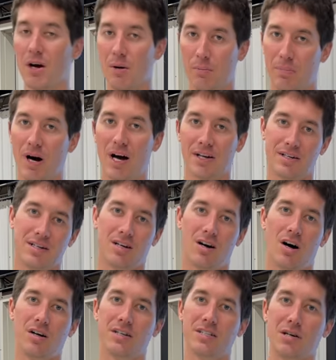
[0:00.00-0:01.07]
But
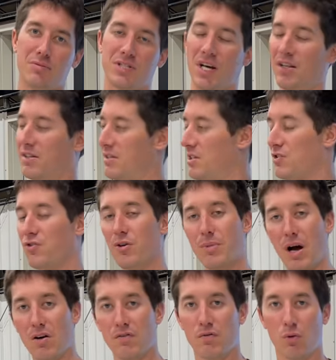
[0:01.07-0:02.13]
I'll end up selling this for
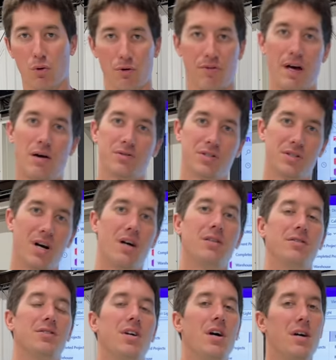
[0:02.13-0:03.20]
about
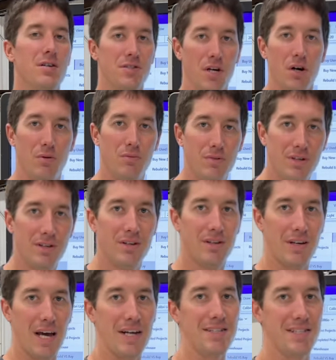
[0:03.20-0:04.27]
$4,000. So,
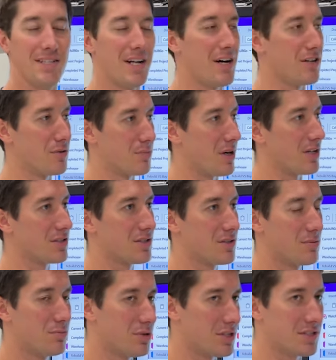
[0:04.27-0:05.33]
$1,800
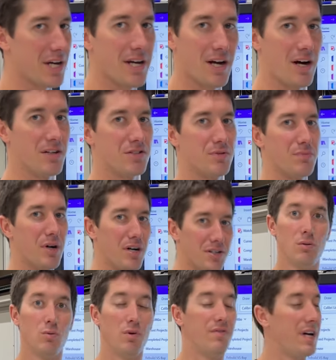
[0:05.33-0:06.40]
plus
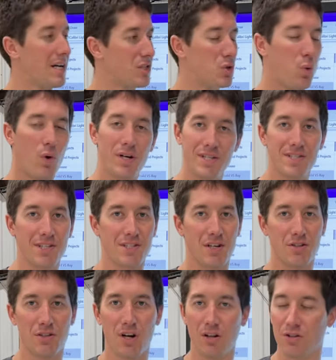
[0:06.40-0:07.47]
$800. We've got
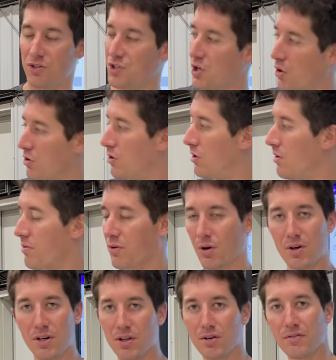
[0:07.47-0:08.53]
$2,600 total.
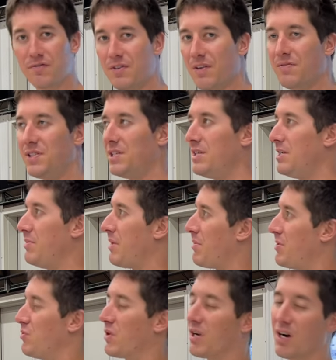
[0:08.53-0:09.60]
Throw another 50,
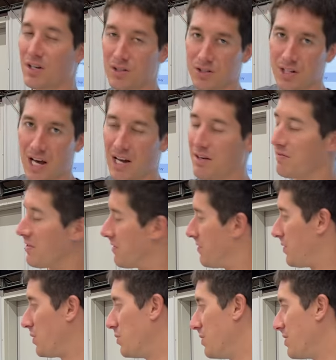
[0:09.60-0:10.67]
maybe 100 at it for
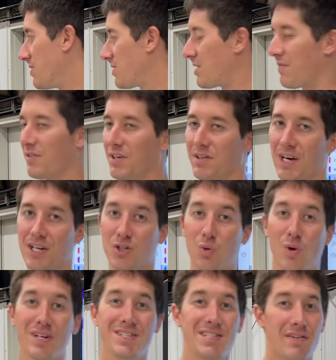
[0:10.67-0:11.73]
fluids, stuff like that.
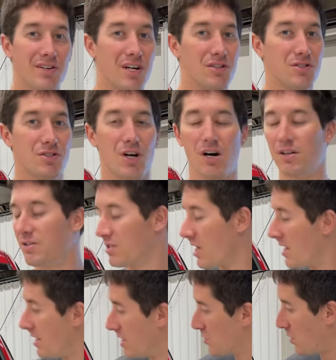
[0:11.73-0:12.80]
$2,700
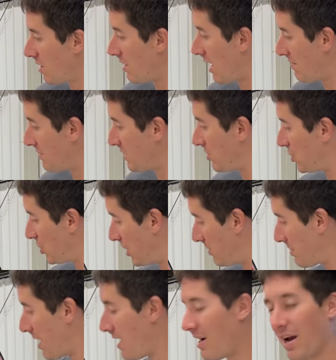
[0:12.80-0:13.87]
is what I'll have in this
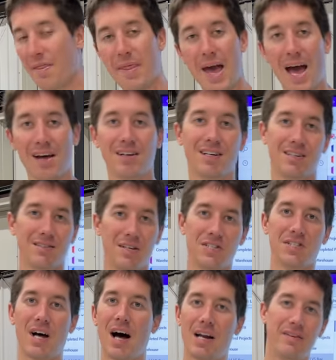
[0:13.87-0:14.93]
Jeep. And that
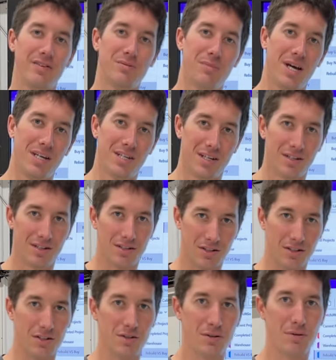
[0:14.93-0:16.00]
is not even making
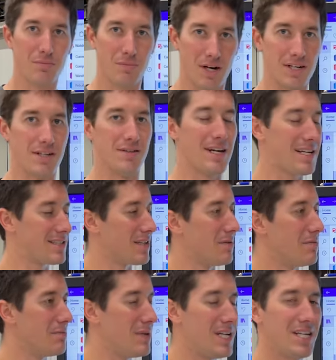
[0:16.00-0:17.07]
good money. That's a
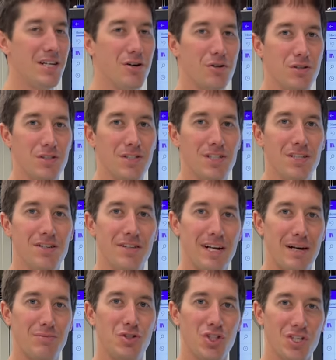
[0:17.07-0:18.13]
mediocre deal that
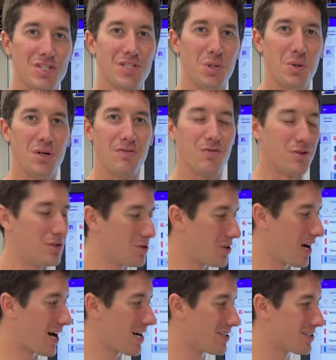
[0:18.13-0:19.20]
I'm just doing for you
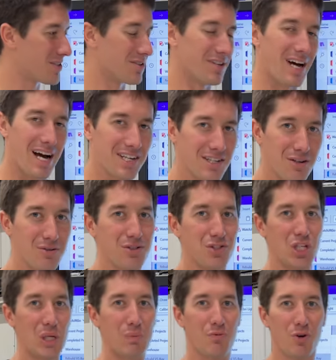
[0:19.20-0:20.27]
guys so that I can own a
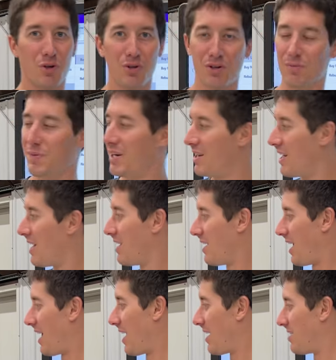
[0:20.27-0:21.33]
Jeep for a little bit
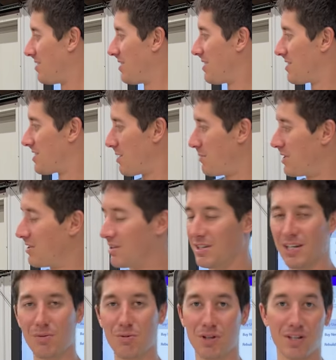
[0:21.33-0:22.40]
and somebody will end
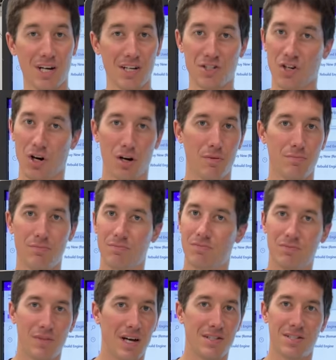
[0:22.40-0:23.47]
up with a nice car.
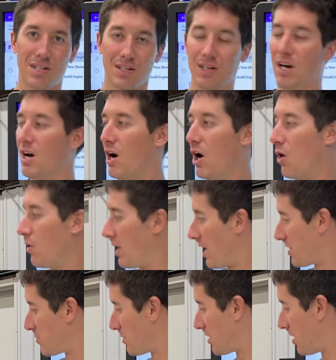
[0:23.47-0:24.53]
That's it. Oh, I
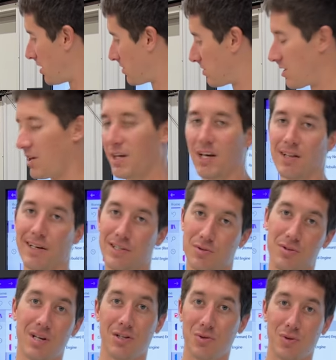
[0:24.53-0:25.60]
spent $100 on headlights. We
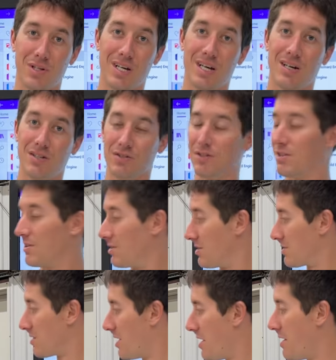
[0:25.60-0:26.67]
got $2,800 in
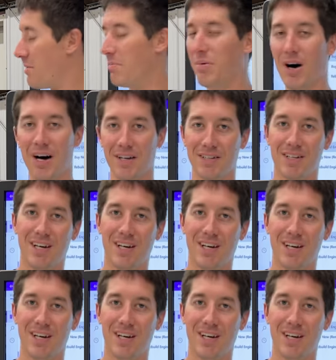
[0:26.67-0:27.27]
this. But